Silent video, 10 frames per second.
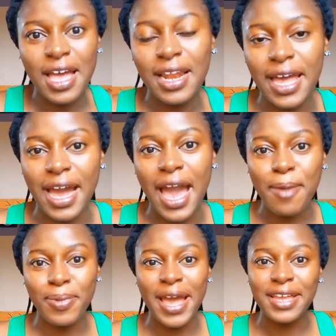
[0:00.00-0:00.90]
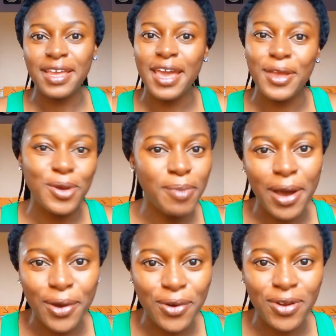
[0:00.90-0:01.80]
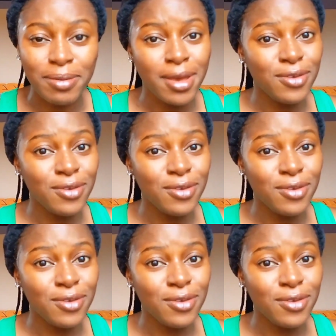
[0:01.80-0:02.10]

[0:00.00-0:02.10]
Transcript: like I applied a normal cream.